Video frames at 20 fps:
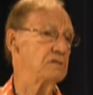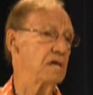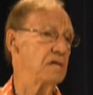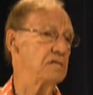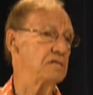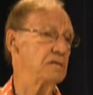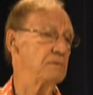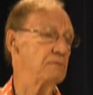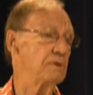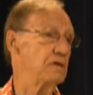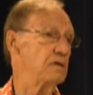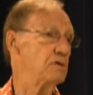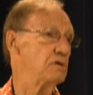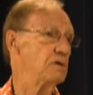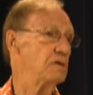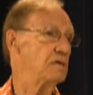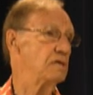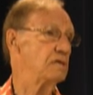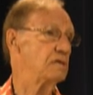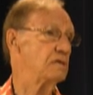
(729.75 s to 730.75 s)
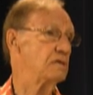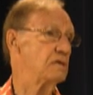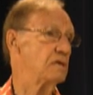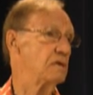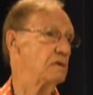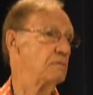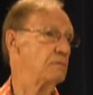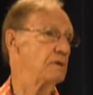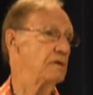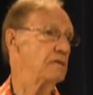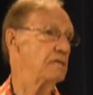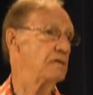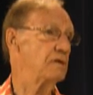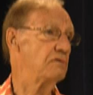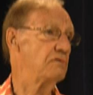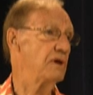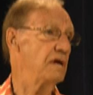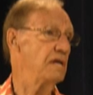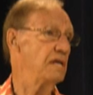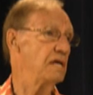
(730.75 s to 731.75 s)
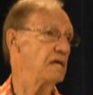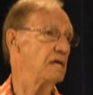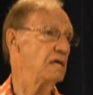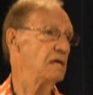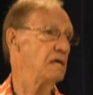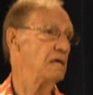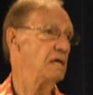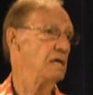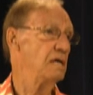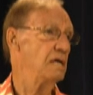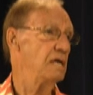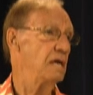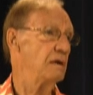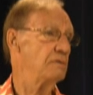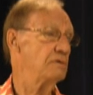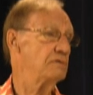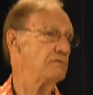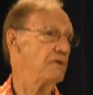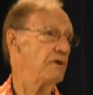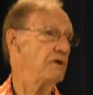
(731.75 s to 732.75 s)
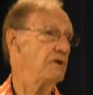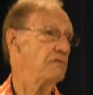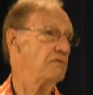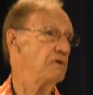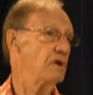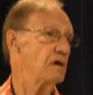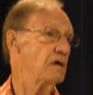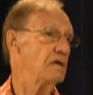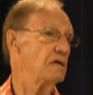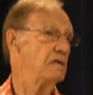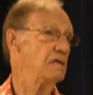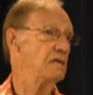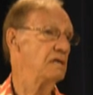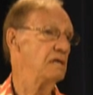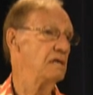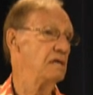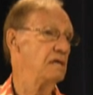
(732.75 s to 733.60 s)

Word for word: They simply couldn't complete the training. It was very rugged.